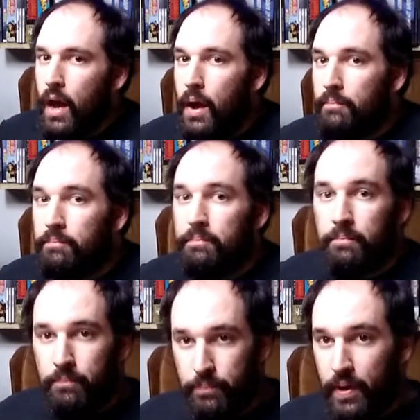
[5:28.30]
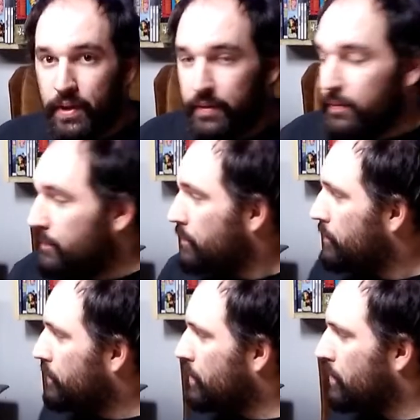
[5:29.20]
Um, but
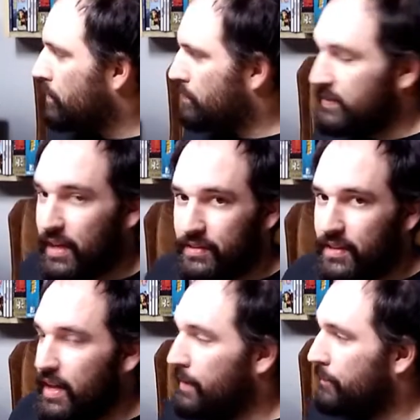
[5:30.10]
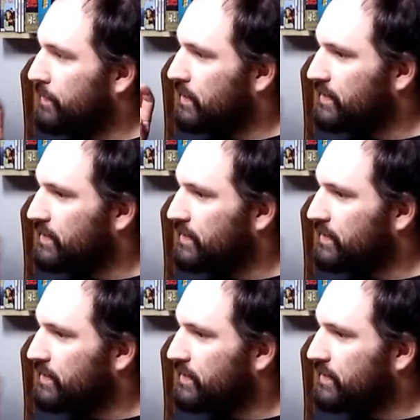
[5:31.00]
besides that,